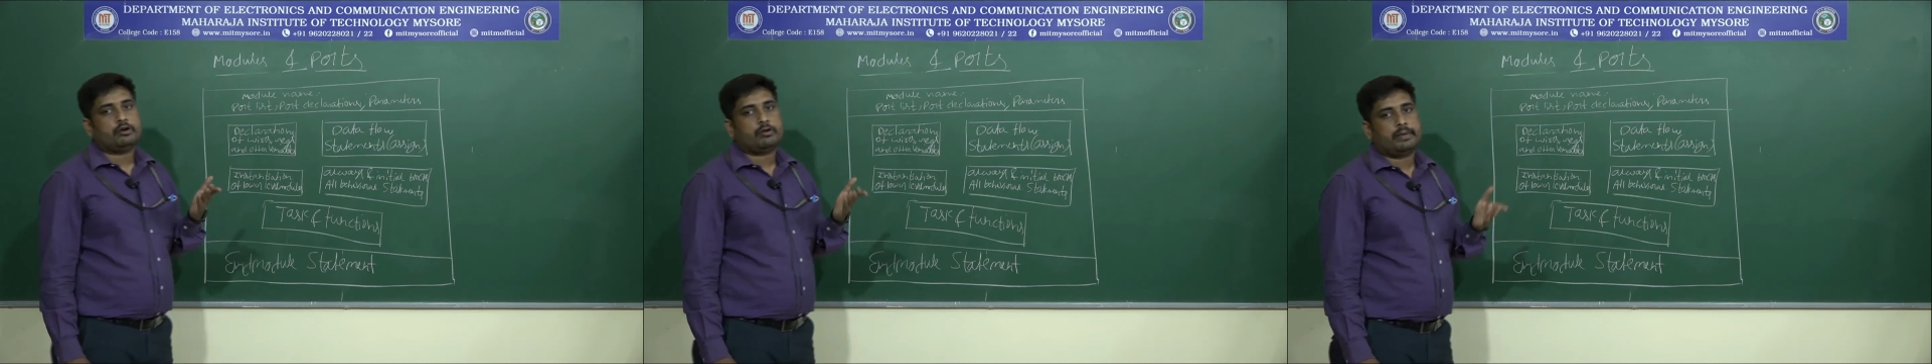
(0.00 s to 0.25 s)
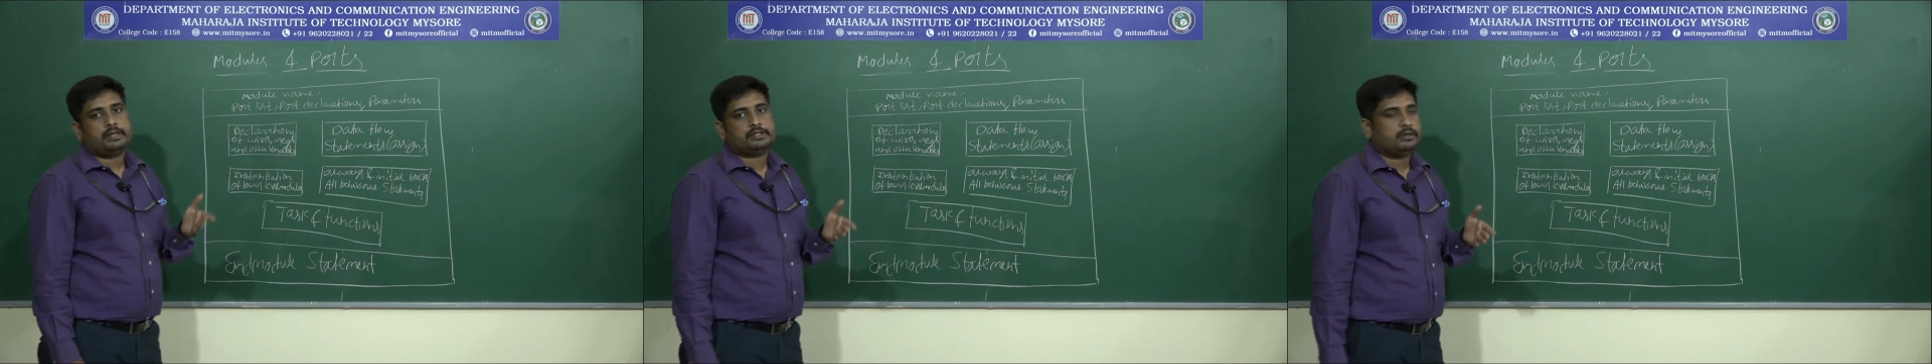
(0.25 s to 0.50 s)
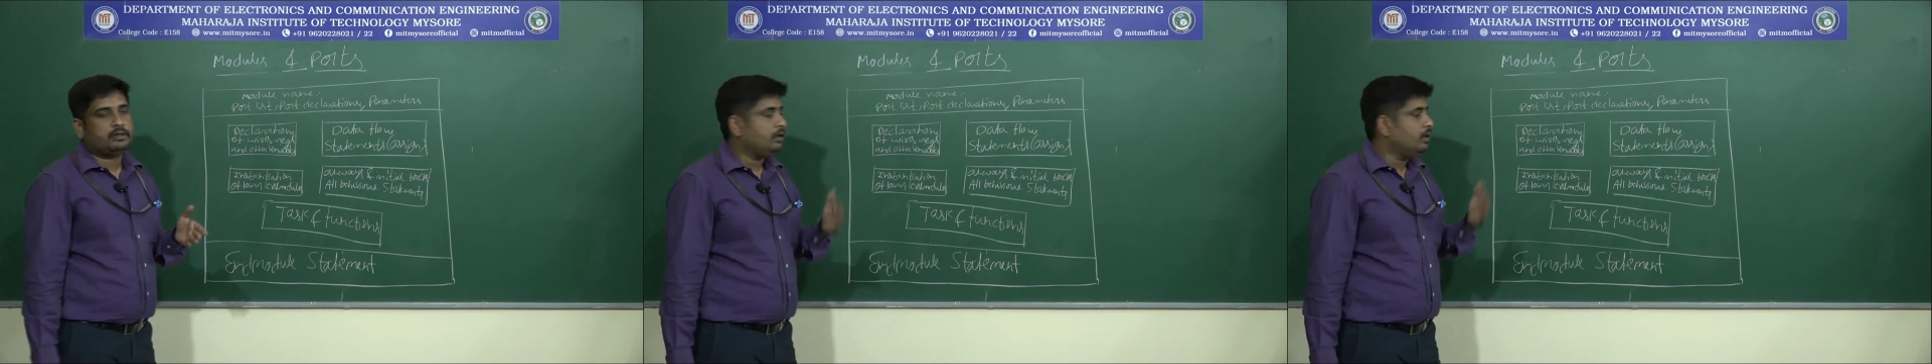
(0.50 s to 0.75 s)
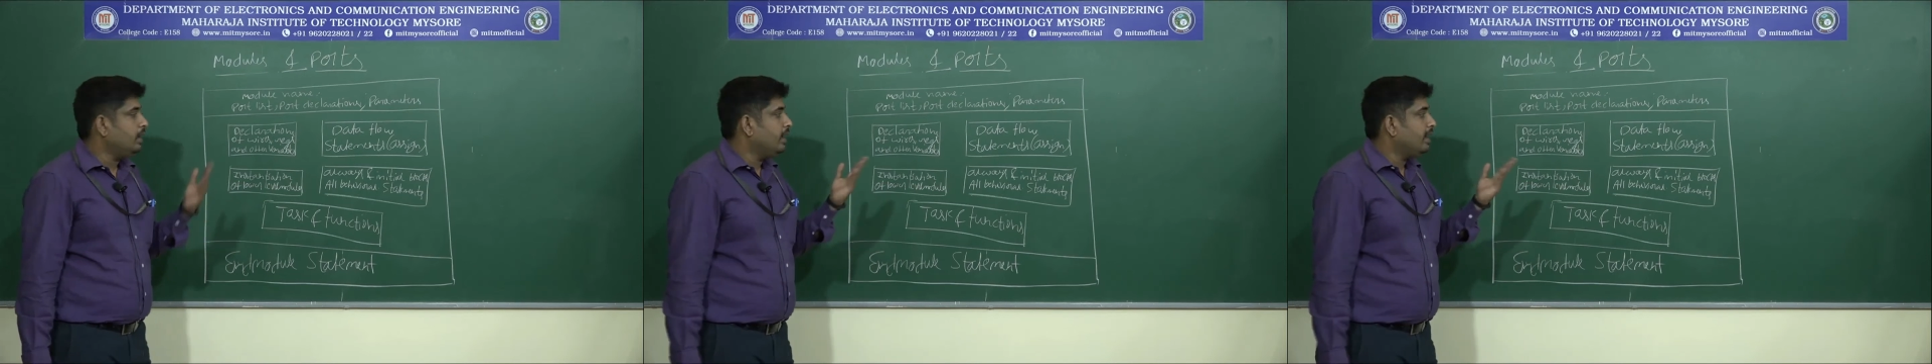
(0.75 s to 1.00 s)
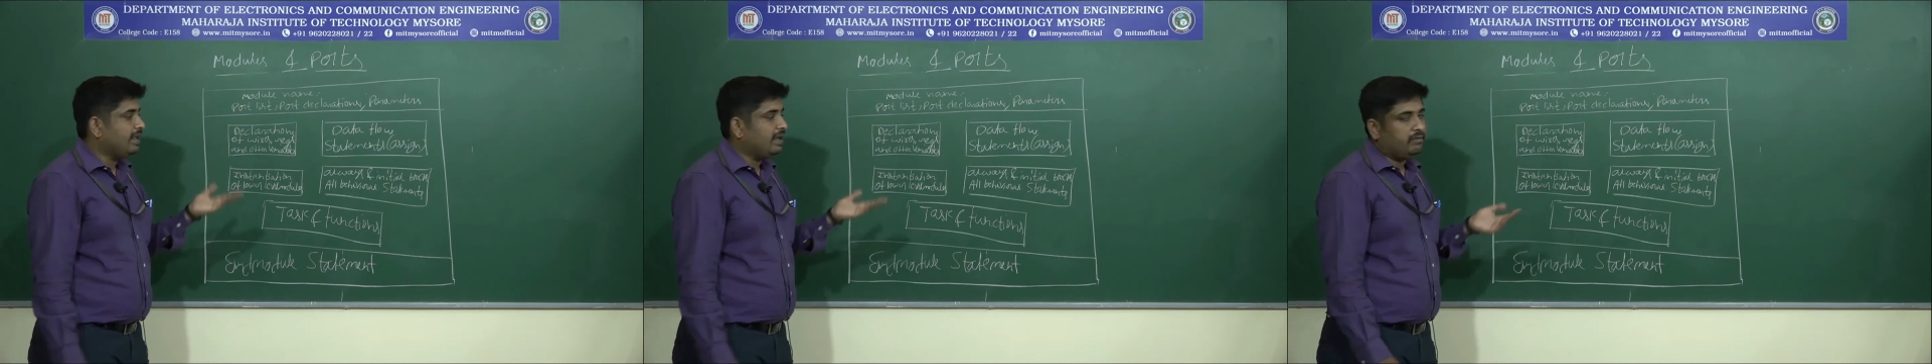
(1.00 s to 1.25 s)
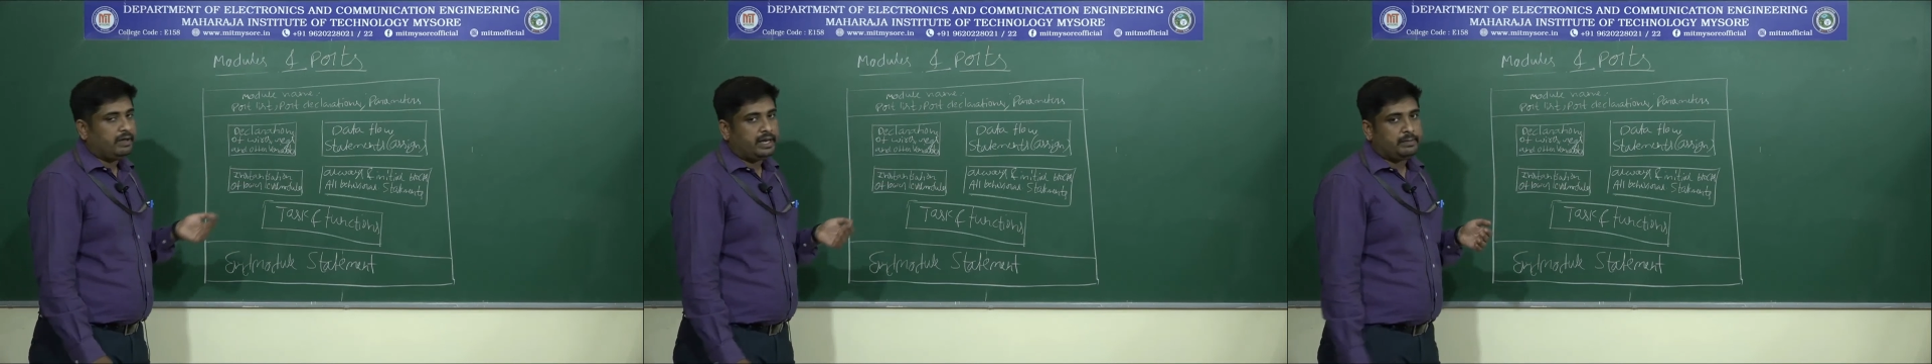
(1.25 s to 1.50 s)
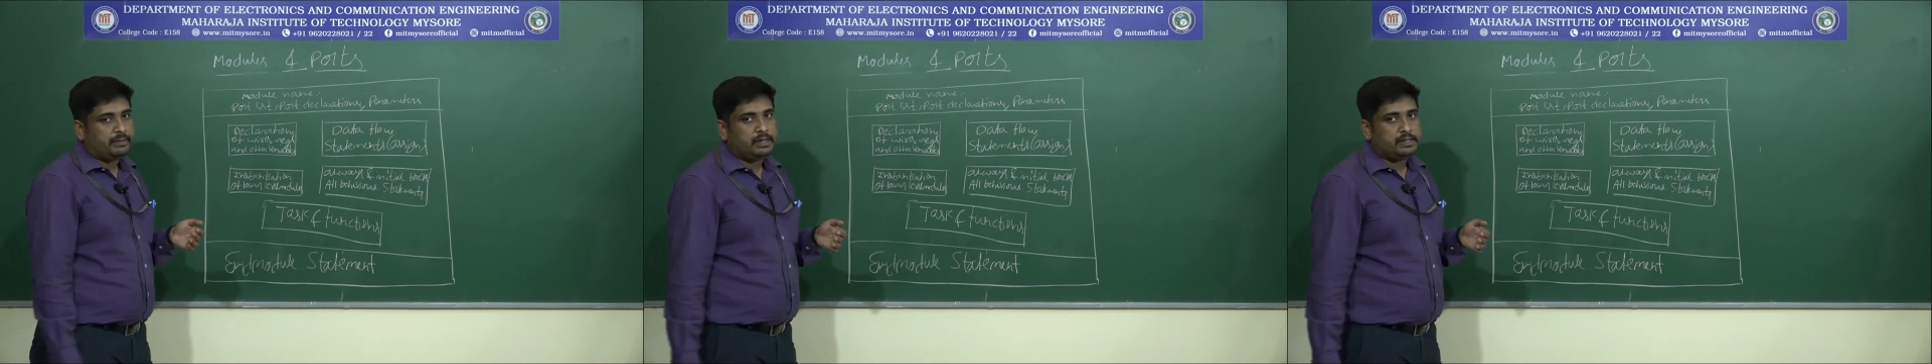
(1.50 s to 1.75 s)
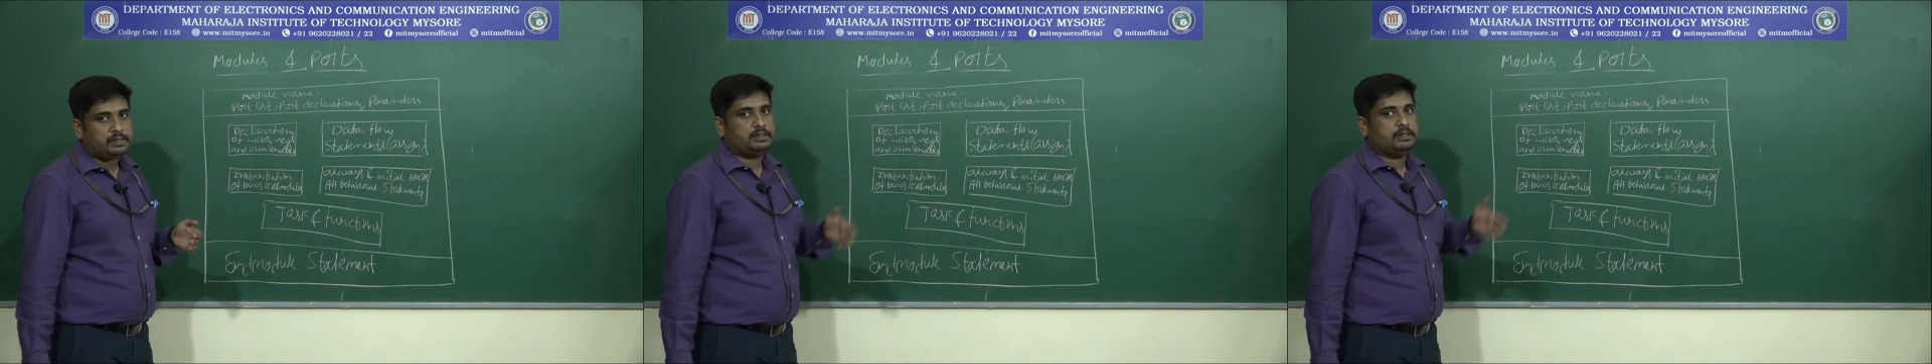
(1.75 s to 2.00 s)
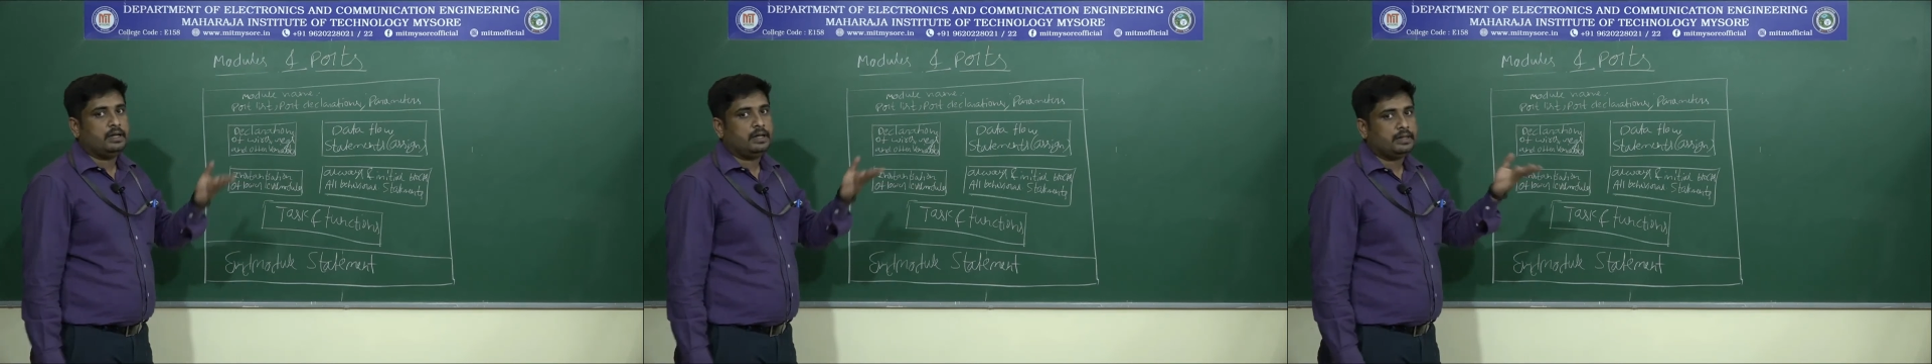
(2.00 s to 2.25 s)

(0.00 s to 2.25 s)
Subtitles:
have to mention real variables,